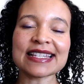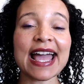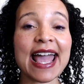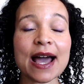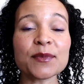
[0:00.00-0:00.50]
I
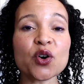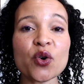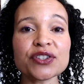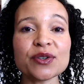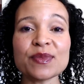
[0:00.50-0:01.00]
am going
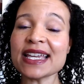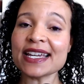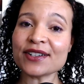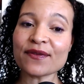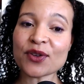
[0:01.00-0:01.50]
to be
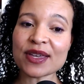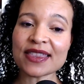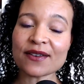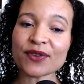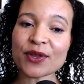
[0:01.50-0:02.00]
interviewing them
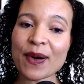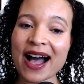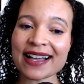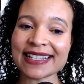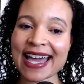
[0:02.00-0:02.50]
for the
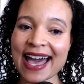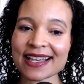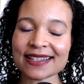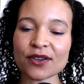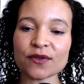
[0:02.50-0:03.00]

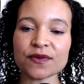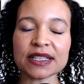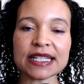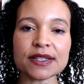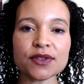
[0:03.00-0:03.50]
podcast, hopefully
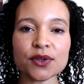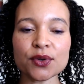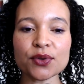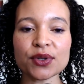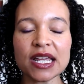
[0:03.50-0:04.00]

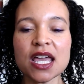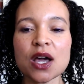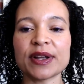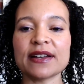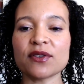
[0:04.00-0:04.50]
soon,
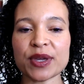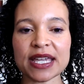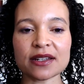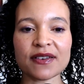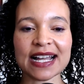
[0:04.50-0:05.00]
whenever we
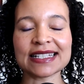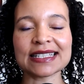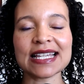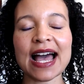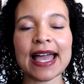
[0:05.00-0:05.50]
can find a
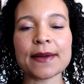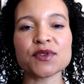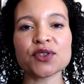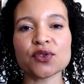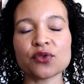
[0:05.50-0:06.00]
time
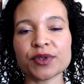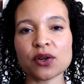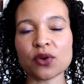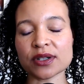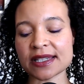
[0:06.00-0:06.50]
to
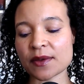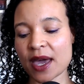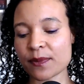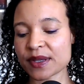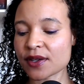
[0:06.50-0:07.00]
record some
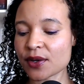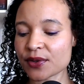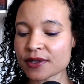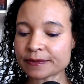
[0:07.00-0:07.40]
episodes.